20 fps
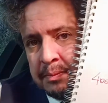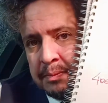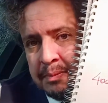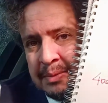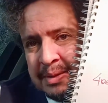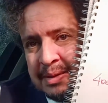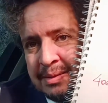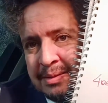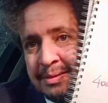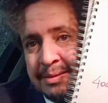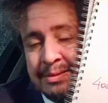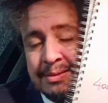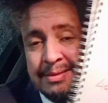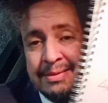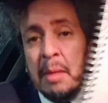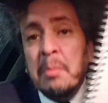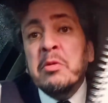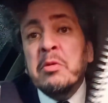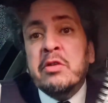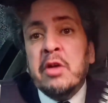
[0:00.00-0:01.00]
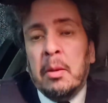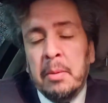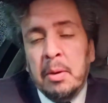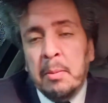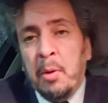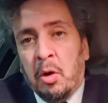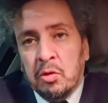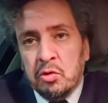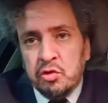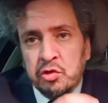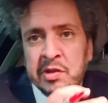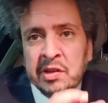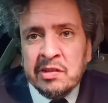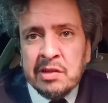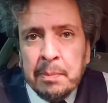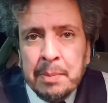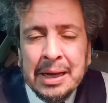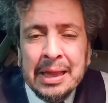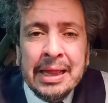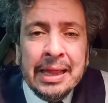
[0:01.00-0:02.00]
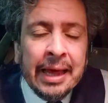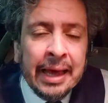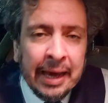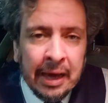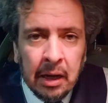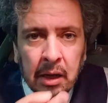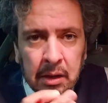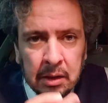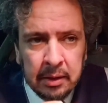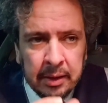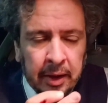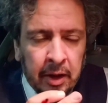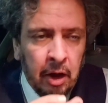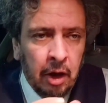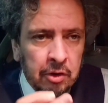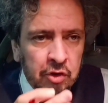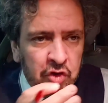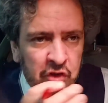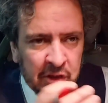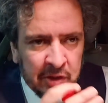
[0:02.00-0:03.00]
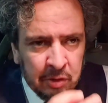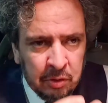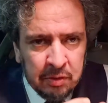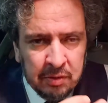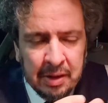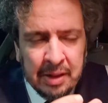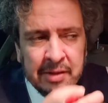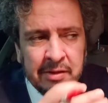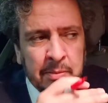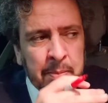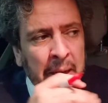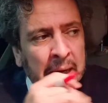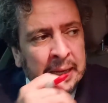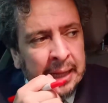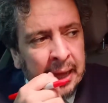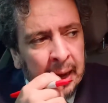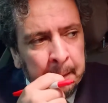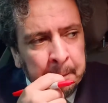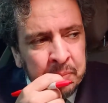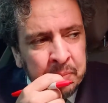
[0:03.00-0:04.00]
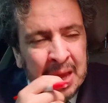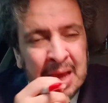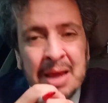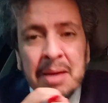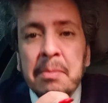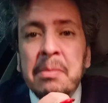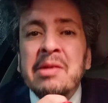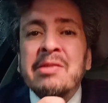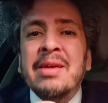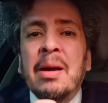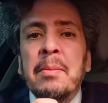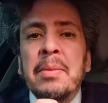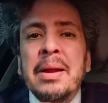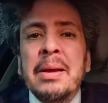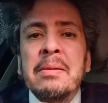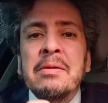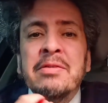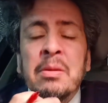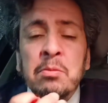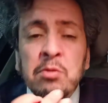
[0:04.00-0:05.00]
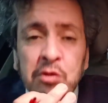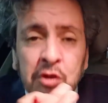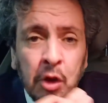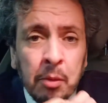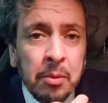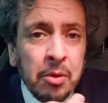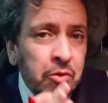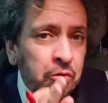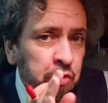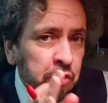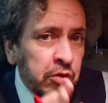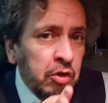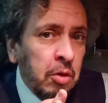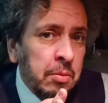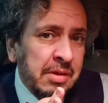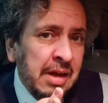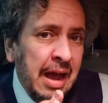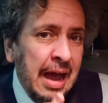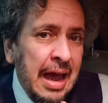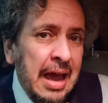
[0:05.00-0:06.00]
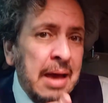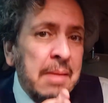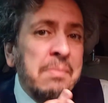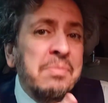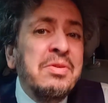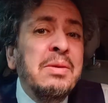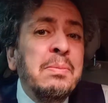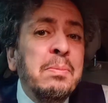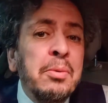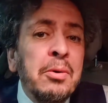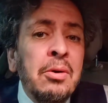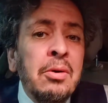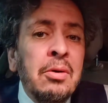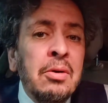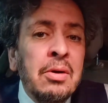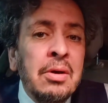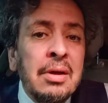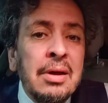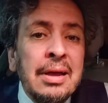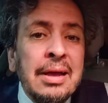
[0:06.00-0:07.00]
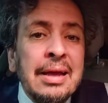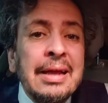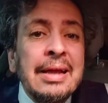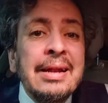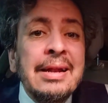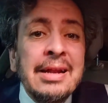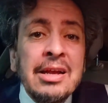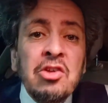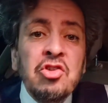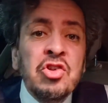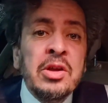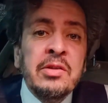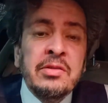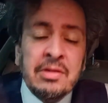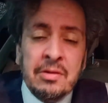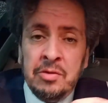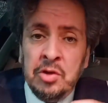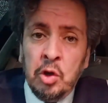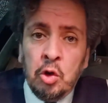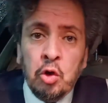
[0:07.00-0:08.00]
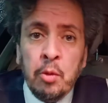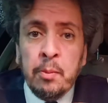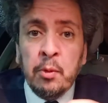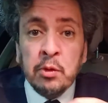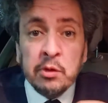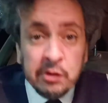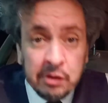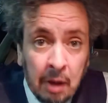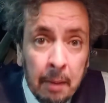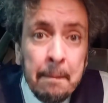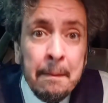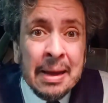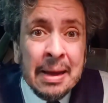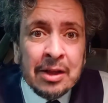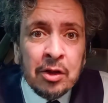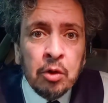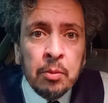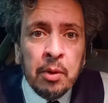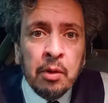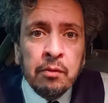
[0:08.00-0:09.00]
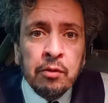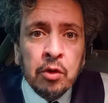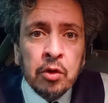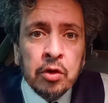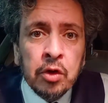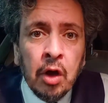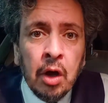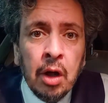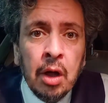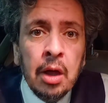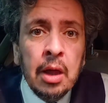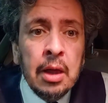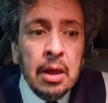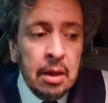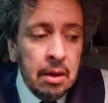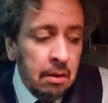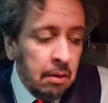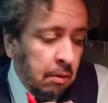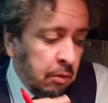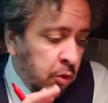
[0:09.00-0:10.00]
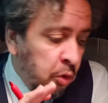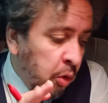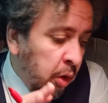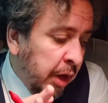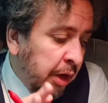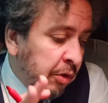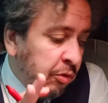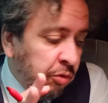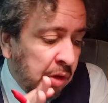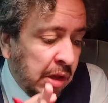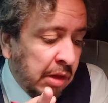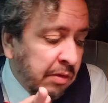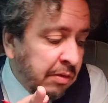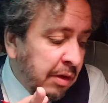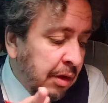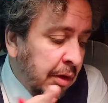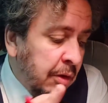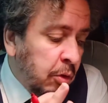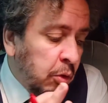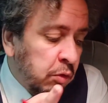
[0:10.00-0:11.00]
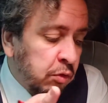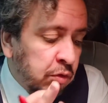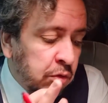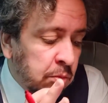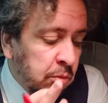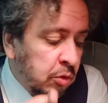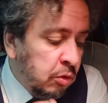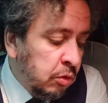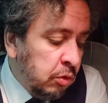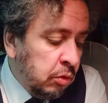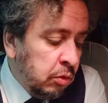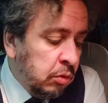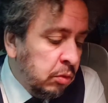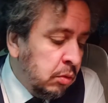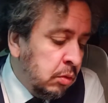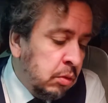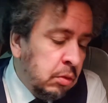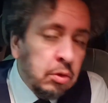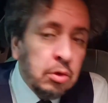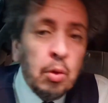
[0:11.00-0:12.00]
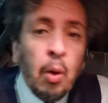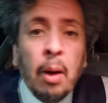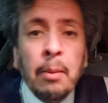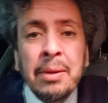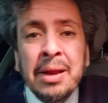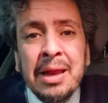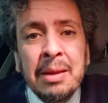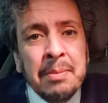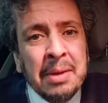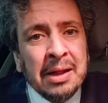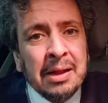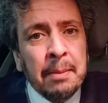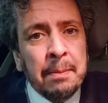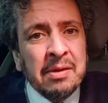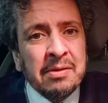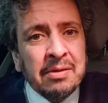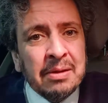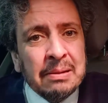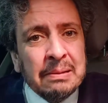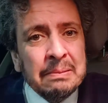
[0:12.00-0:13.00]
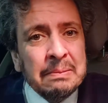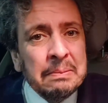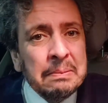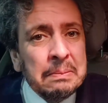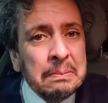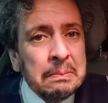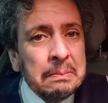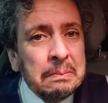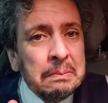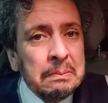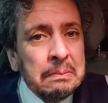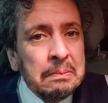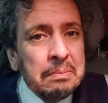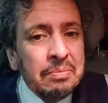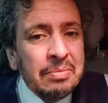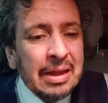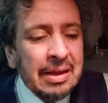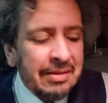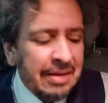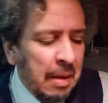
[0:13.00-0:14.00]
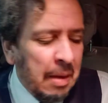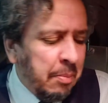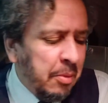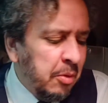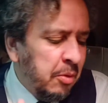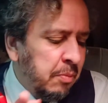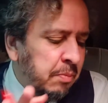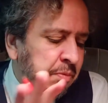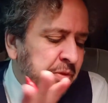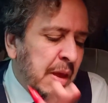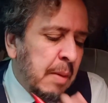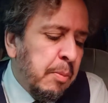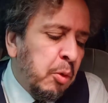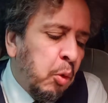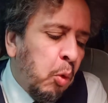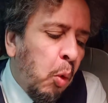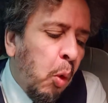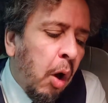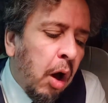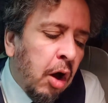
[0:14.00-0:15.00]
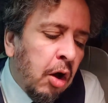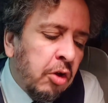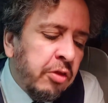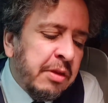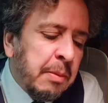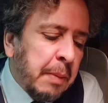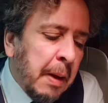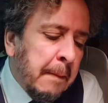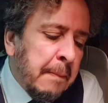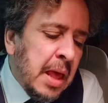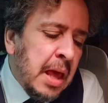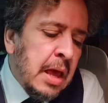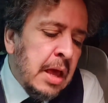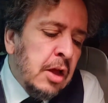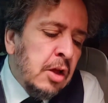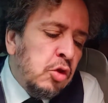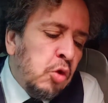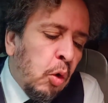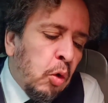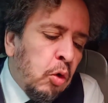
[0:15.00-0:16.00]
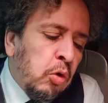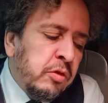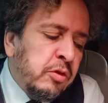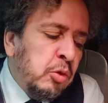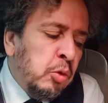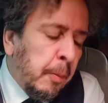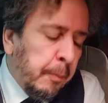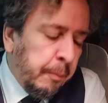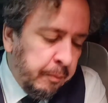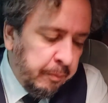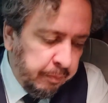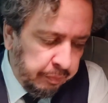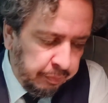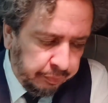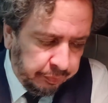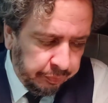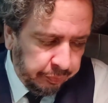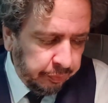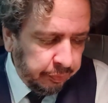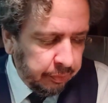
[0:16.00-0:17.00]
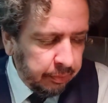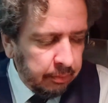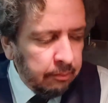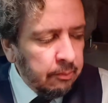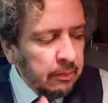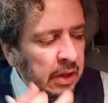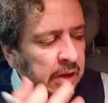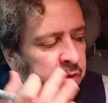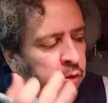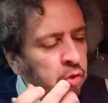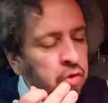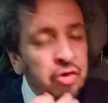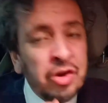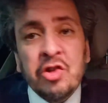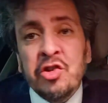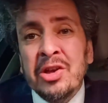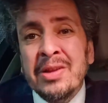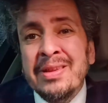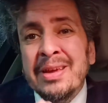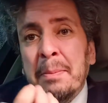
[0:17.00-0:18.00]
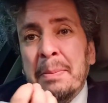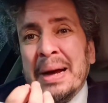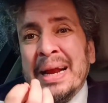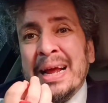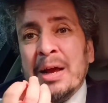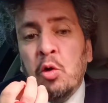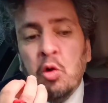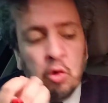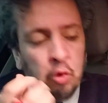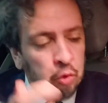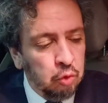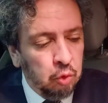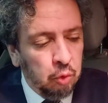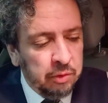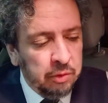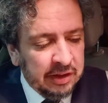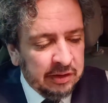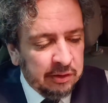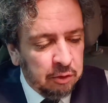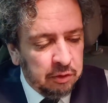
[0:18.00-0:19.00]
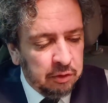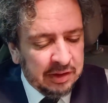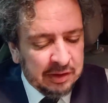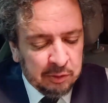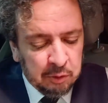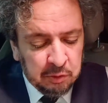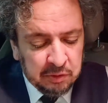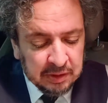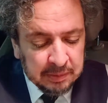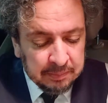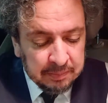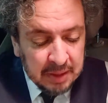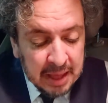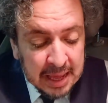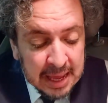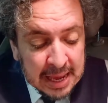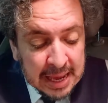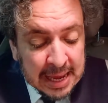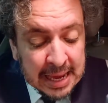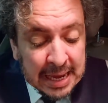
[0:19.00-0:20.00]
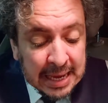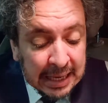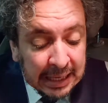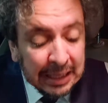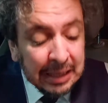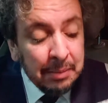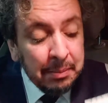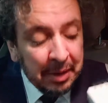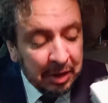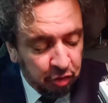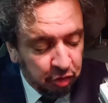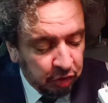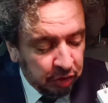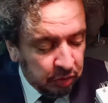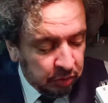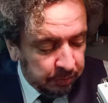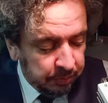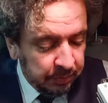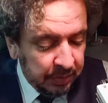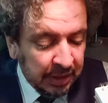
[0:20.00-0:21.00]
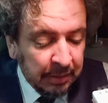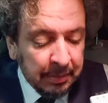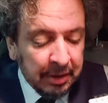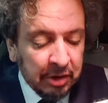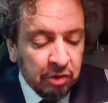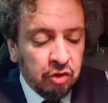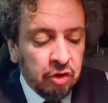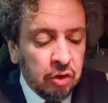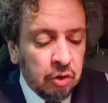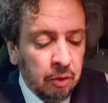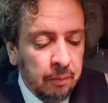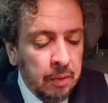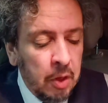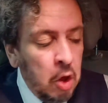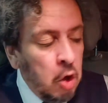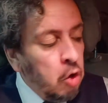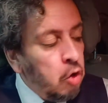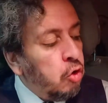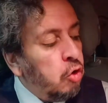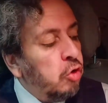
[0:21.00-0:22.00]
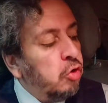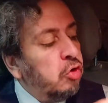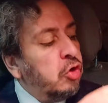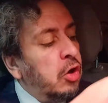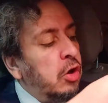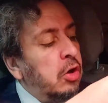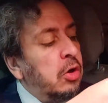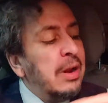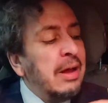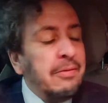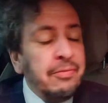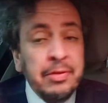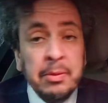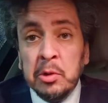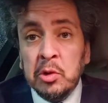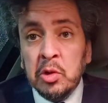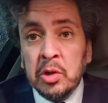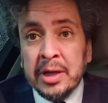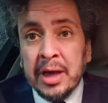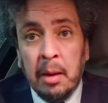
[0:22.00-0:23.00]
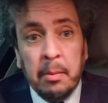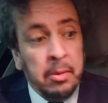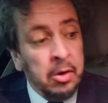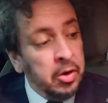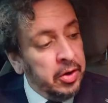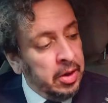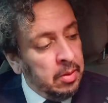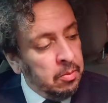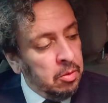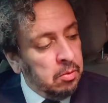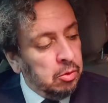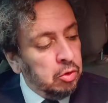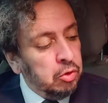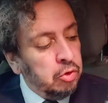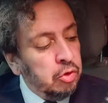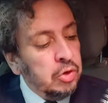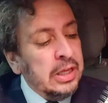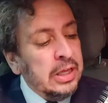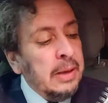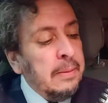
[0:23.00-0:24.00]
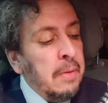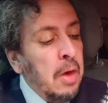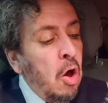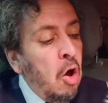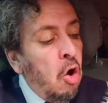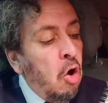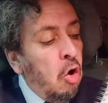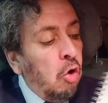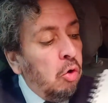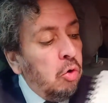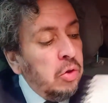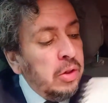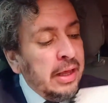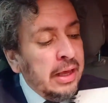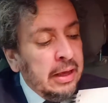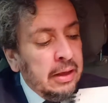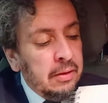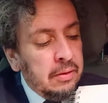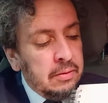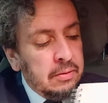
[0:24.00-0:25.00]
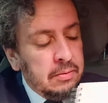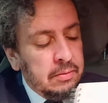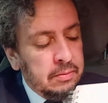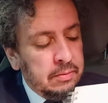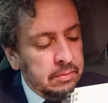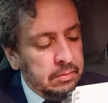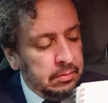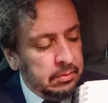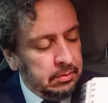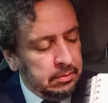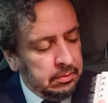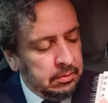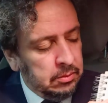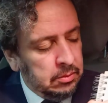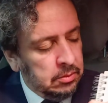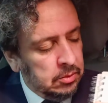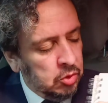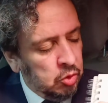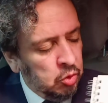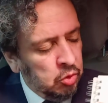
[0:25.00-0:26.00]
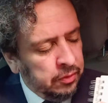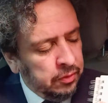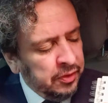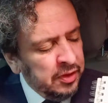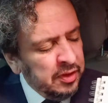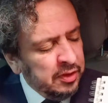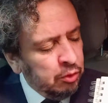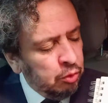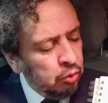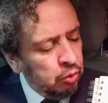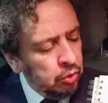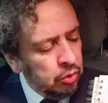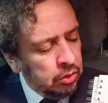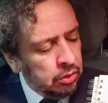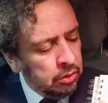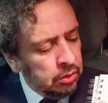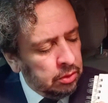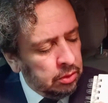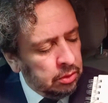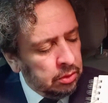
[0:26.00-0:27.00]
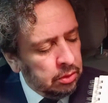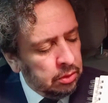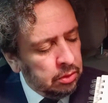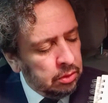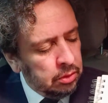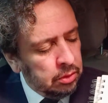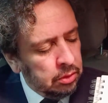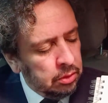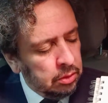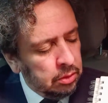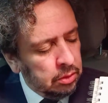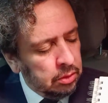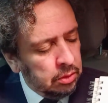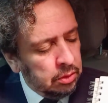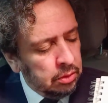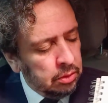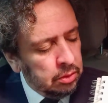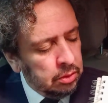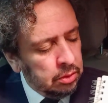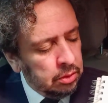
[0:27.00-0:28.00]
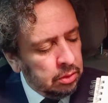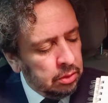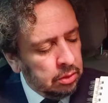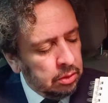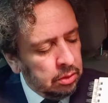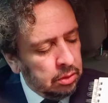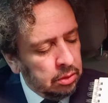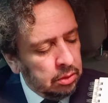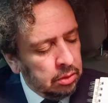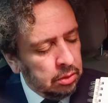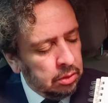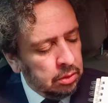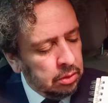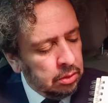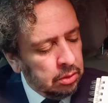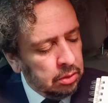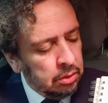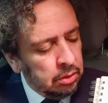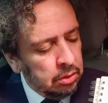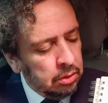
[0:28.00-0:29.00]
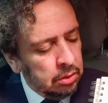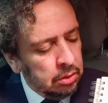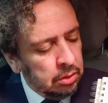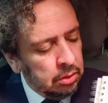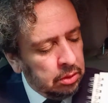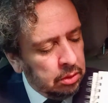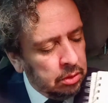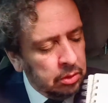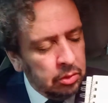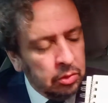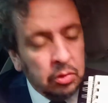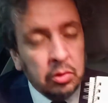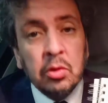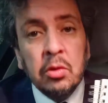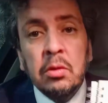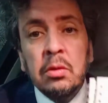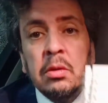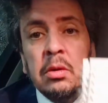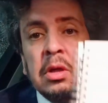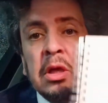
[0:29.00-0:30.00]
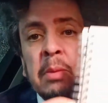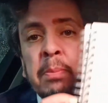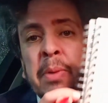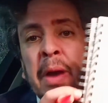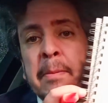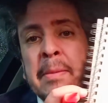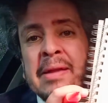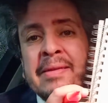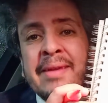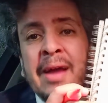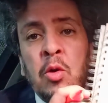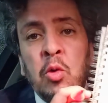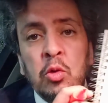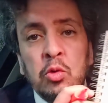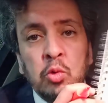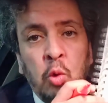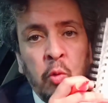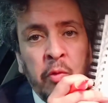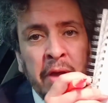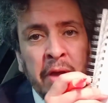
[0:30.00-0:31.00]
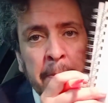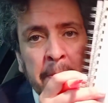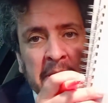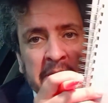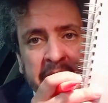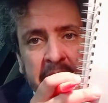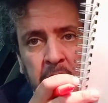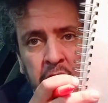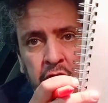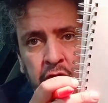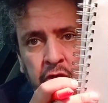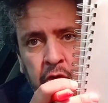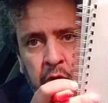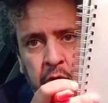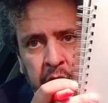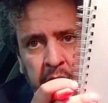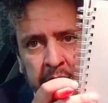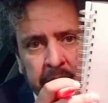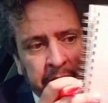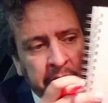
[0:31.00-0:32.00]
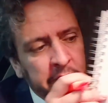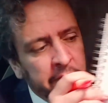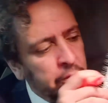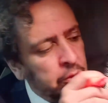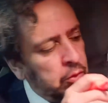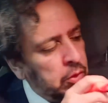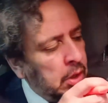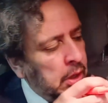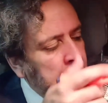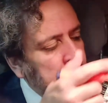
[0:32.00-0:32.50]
it's not linear. All right, I know it's not linear, but it just seems a little bit light to me. That means for 100 meters of depth, we would have used roughly 3 millimeters of thickness. That's a bit short, we don't know. So let's continue. What I'm trying to say with the dove is that it's this. Let's imagine that in the carbon fiber at some point we are. A crack that allowed water to find a way through. We have a crack that allowed water to find a way through.